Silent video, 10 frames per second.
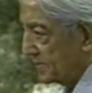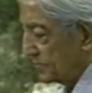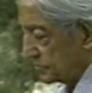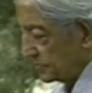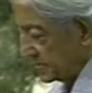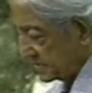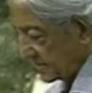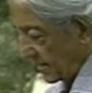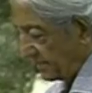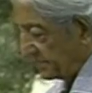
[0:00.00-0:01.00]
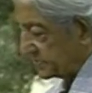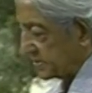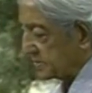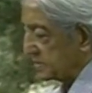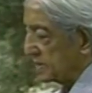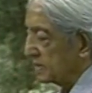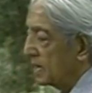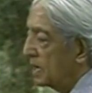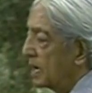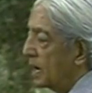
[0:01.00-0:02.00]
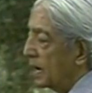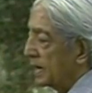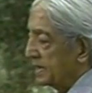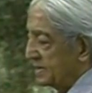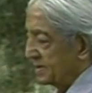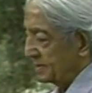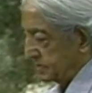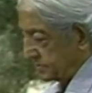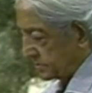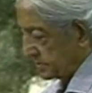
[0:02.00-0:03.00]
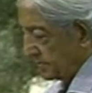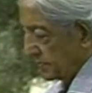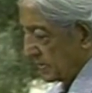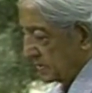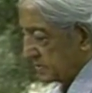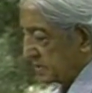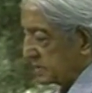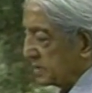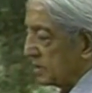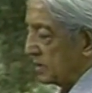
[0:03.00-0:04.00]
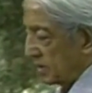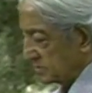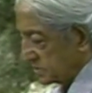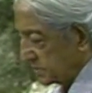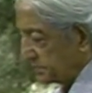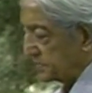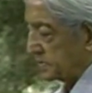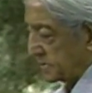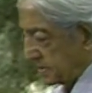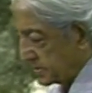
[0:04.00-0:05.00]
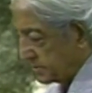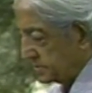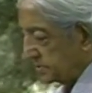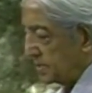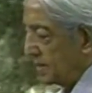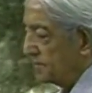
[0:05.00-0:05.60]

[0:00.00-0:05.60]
Which means I have certain ideals, certain concept theories,